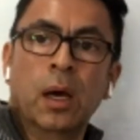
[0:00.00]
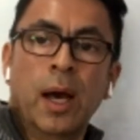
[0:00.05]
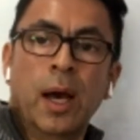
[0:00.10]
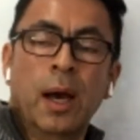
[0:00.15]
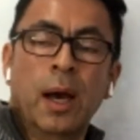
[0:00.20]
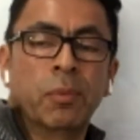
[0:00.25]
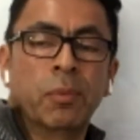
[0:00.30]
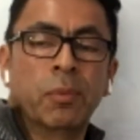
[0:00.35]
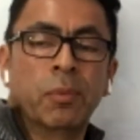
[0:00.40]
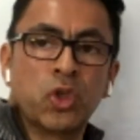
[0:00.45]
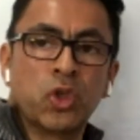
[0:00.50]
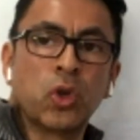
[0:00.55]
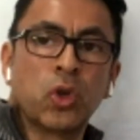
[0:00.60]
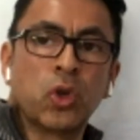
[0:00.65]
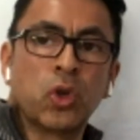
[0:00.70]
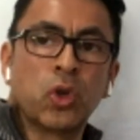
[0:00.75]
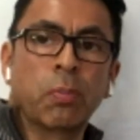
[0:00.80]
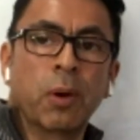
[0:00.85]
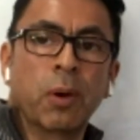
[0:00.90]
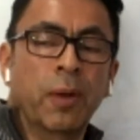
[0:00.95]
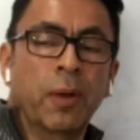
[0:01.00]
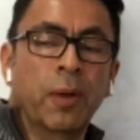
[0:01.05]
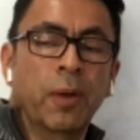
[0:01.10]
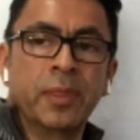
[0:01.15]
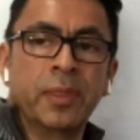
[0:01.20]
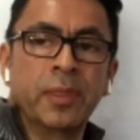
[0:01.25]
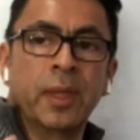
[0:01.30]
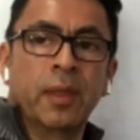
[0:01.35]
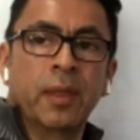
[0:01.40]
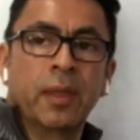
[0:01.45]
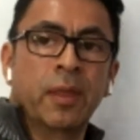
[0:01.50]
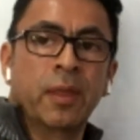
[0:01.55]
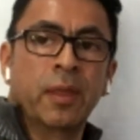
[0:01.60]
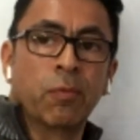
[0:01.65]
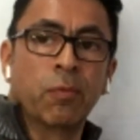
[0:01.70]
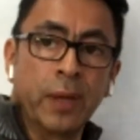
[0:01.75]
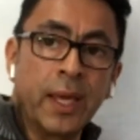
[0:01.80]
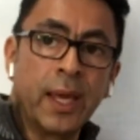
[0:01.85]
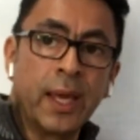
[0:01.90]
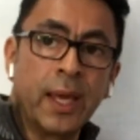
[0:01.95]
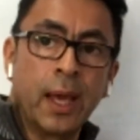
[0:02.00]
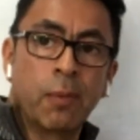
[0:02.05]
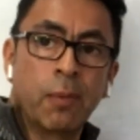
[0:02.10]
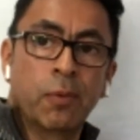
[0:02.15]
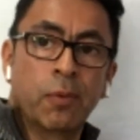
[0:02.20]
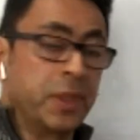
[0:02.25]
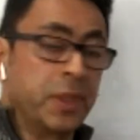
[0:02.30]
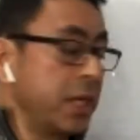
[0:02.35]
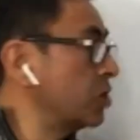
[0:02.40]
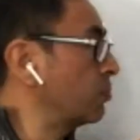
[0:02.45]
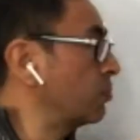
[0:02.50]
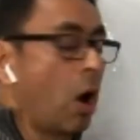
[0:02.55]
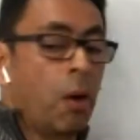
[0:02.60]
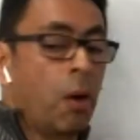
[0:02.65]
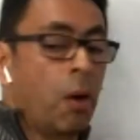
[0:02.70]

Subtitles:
I'm not sure, but the rehab on this property.